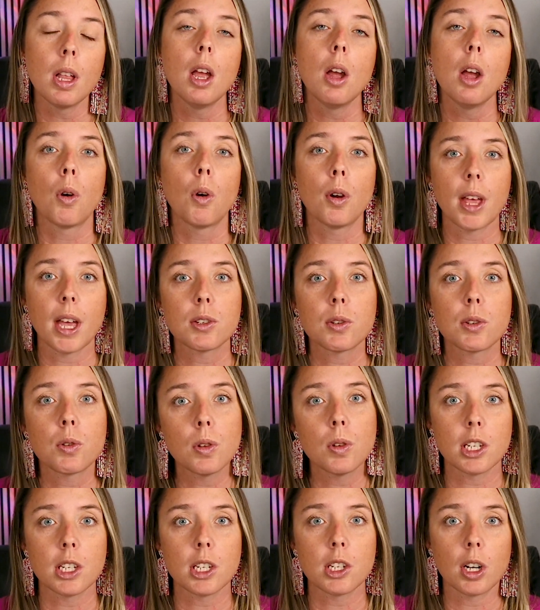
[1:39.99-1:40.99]
or that school
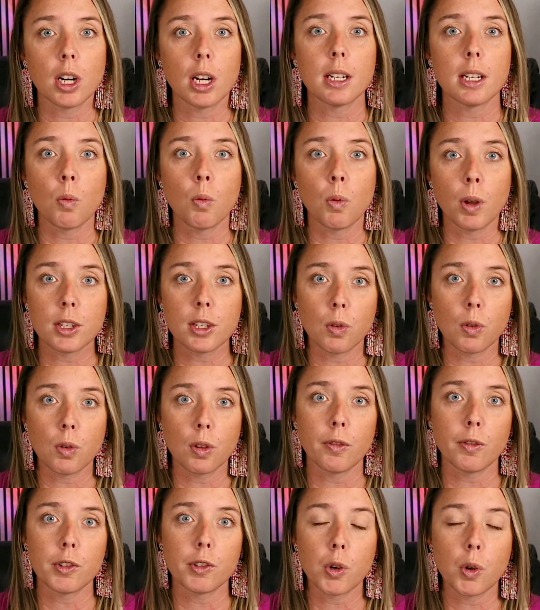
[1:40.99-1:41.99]
district with School
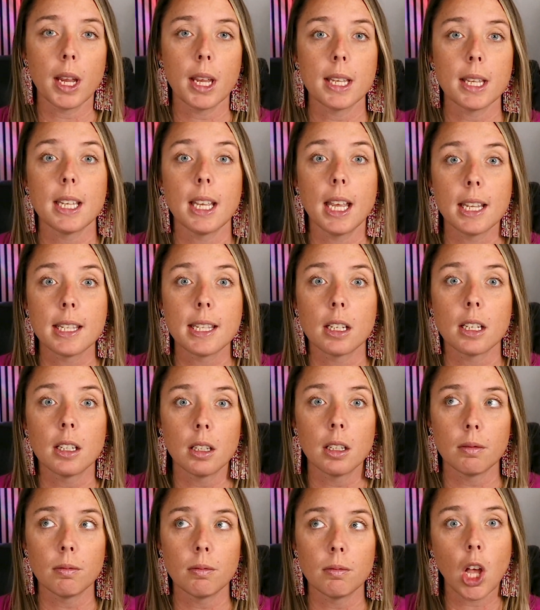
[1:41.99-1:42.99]
of Choice. It's
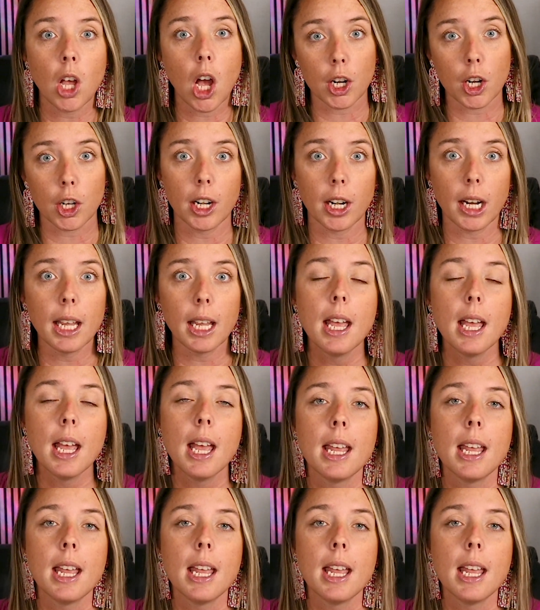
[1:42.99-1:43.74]
a lottery.